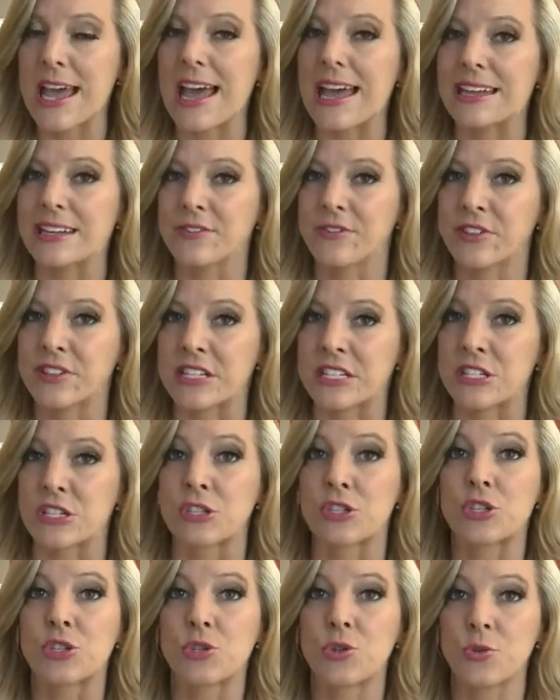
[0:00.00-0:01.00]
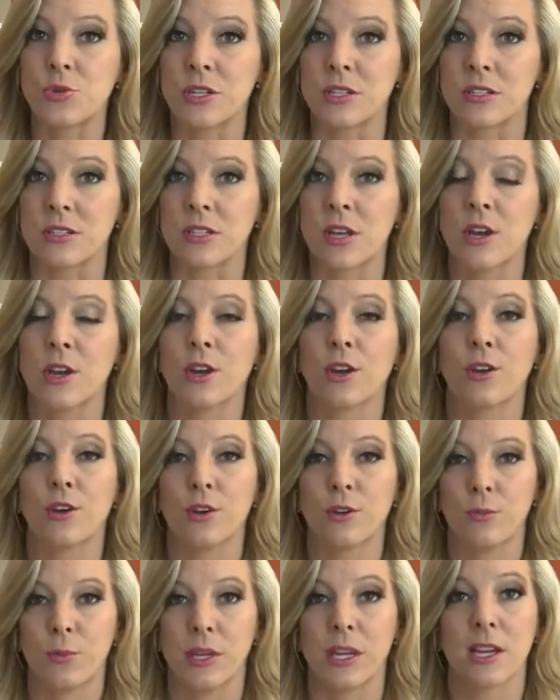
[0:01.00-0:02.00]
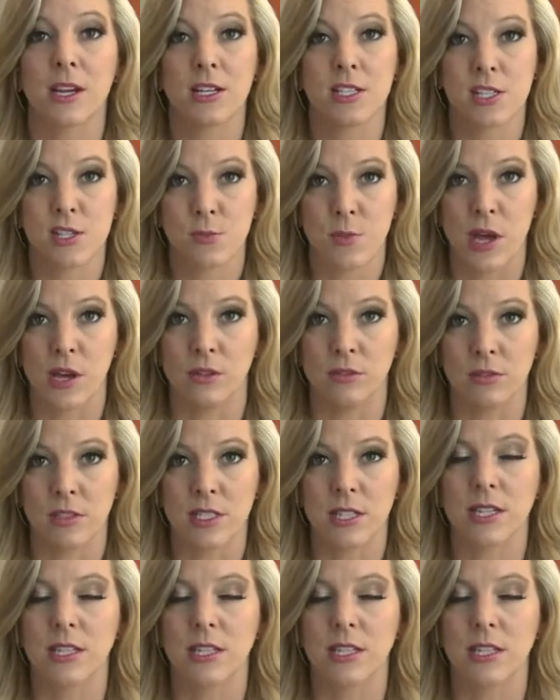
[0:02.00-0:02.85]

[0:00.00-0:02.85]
and if it is a student, could be expelled.